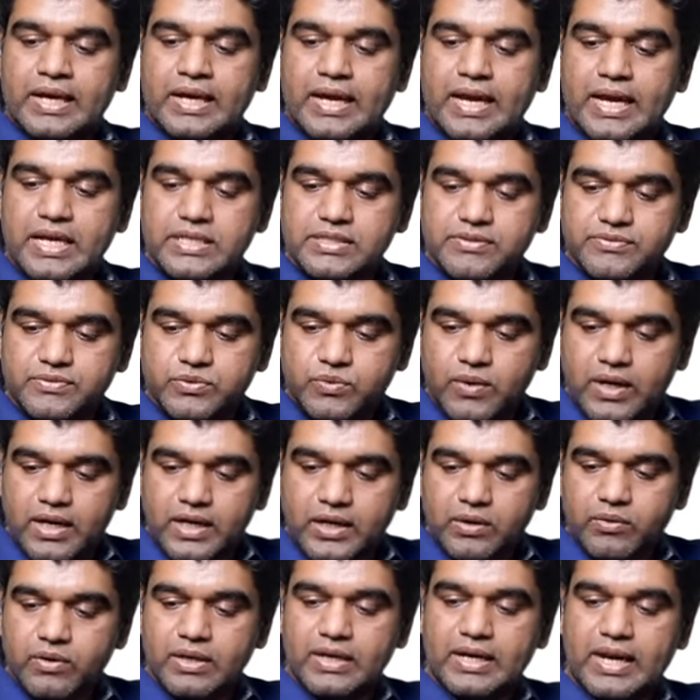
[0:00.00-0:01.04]
Age of 12
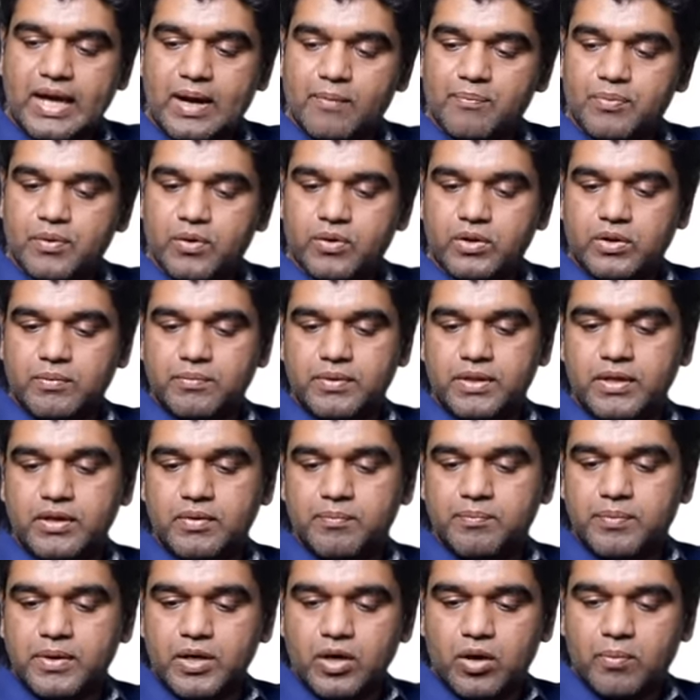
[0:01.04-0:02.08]
during laparotomy,
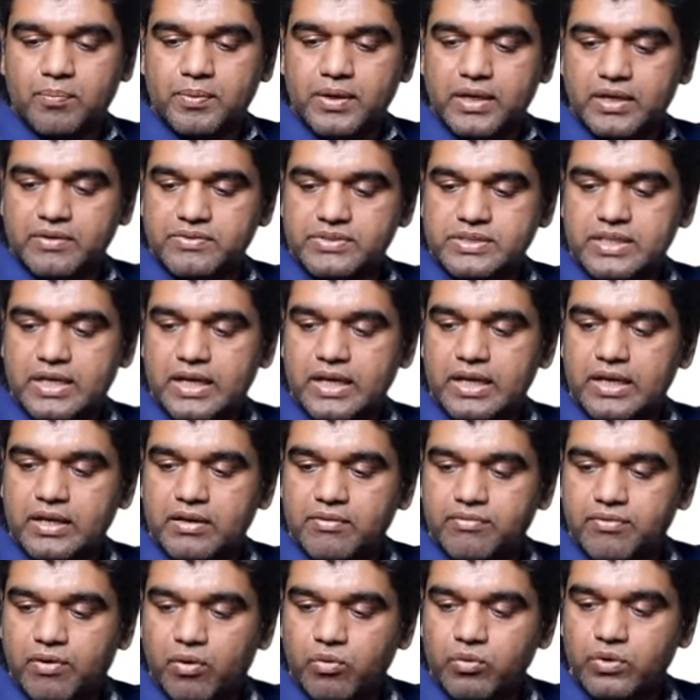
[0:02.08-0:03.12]
preoperative
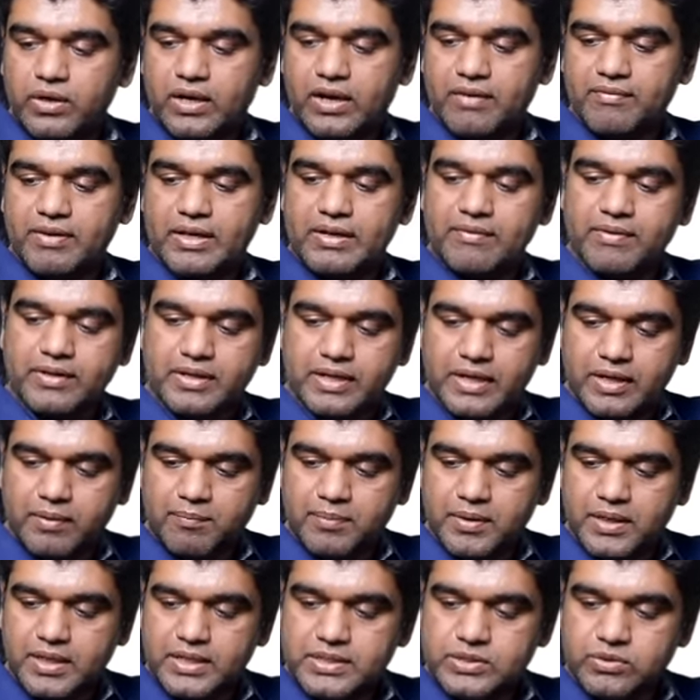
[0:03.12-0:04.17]
screening found to have elevated
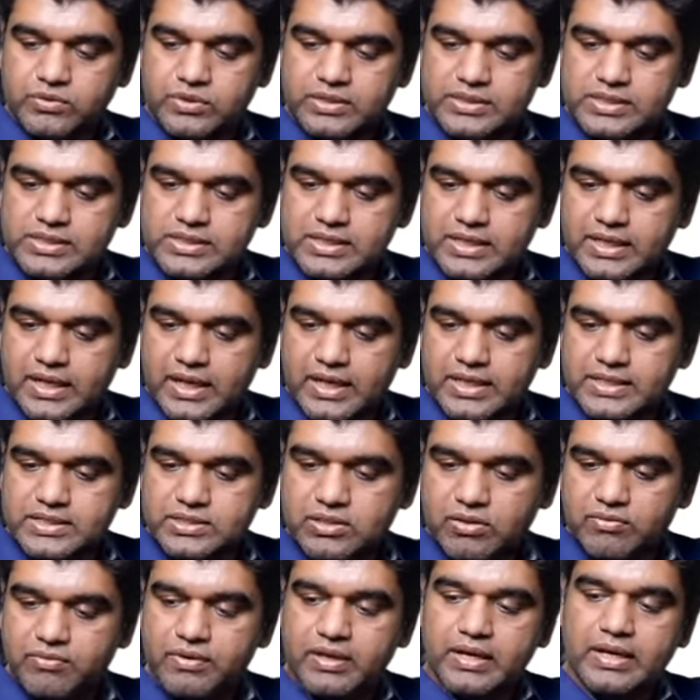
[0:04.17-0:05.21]
APTT. So this is a case
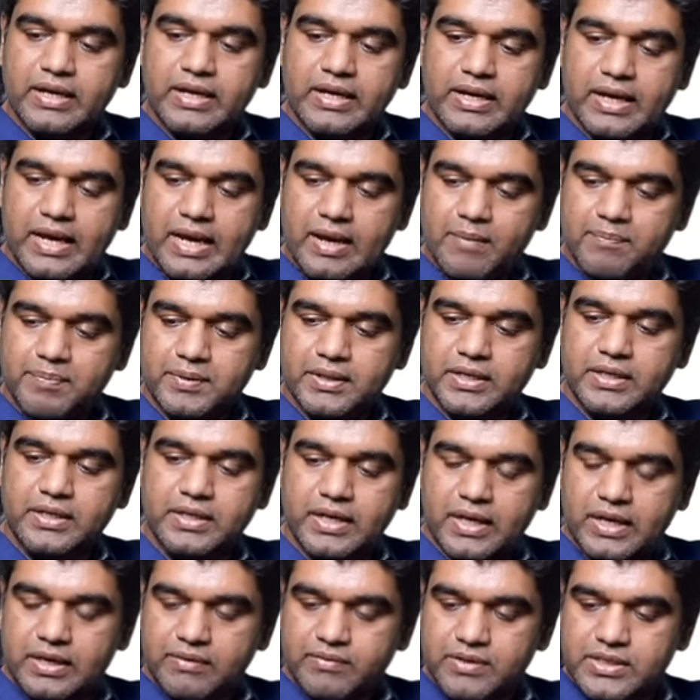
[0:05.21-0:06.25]
of APTT
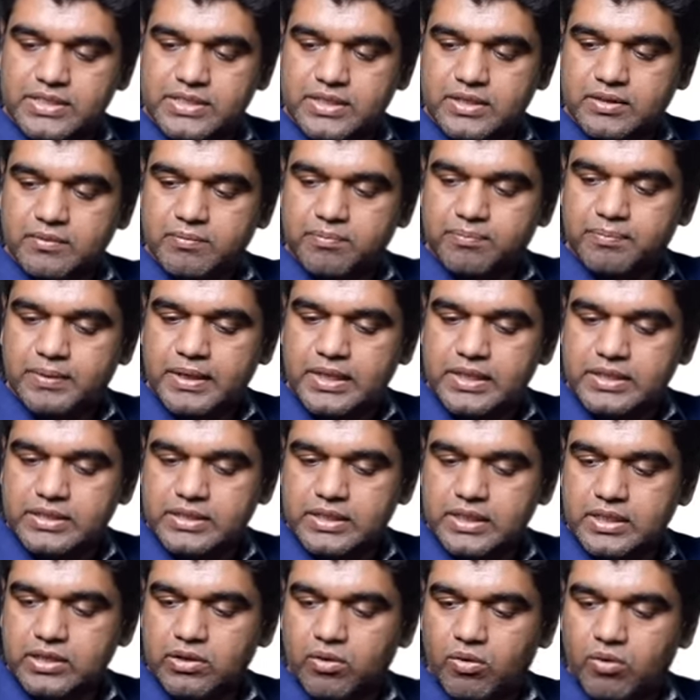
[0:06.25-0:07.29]
elevation,
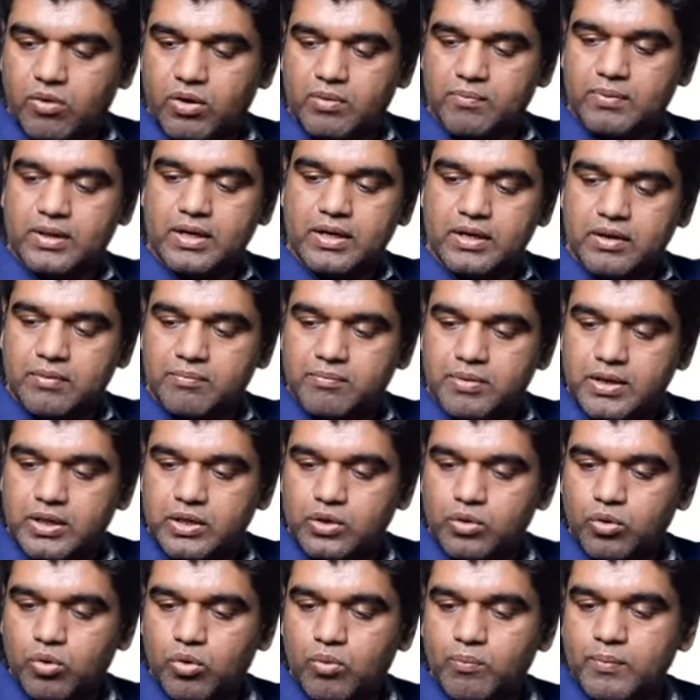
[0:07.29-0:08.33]
PT normal, but
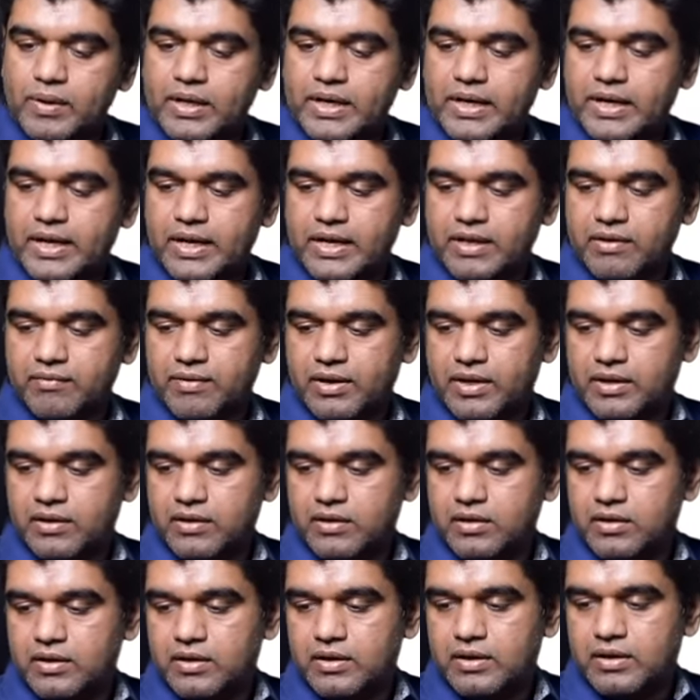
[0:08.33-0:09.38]
no bleed anywhere.
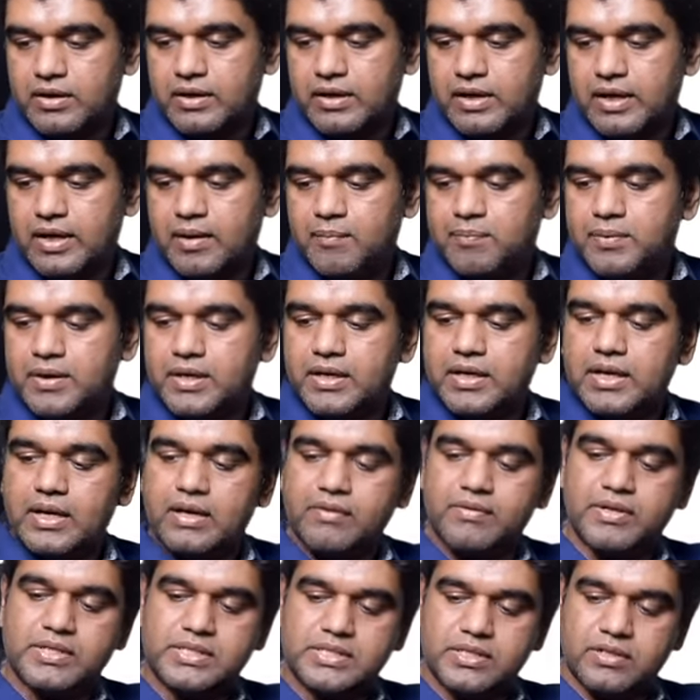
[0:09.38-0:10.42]
APTT
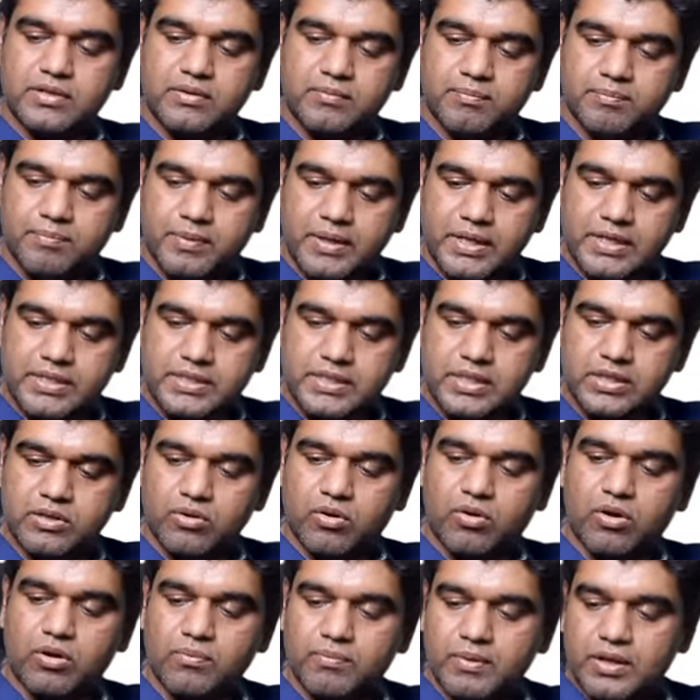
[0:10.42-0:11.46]
elevation, PT
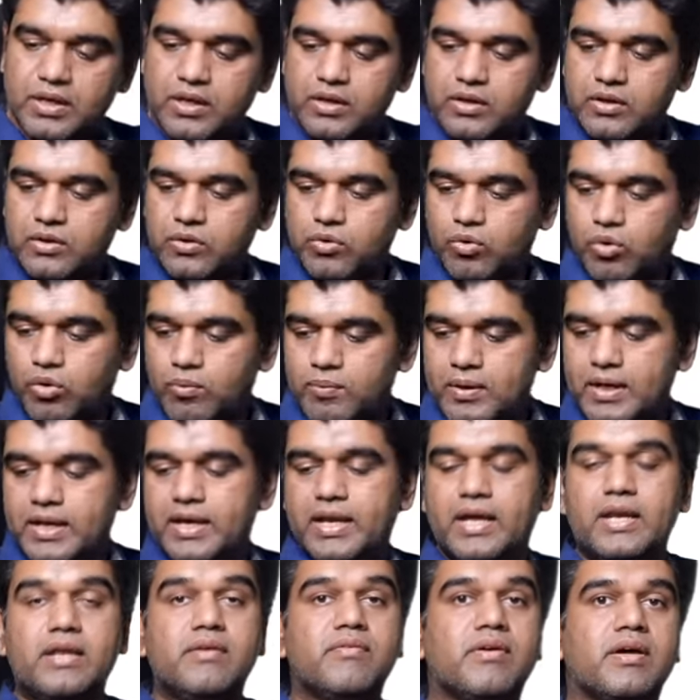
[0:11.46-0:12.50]
normal, no
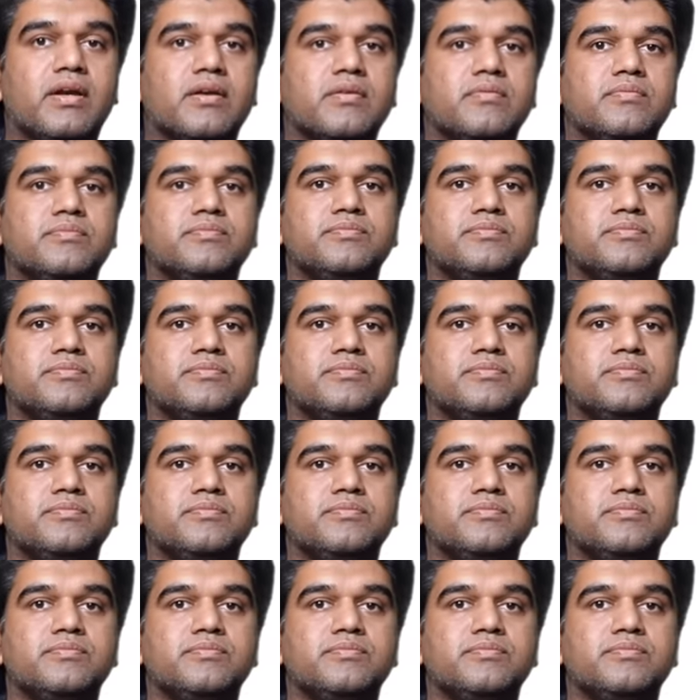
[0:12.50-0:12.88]
bleed anywhere.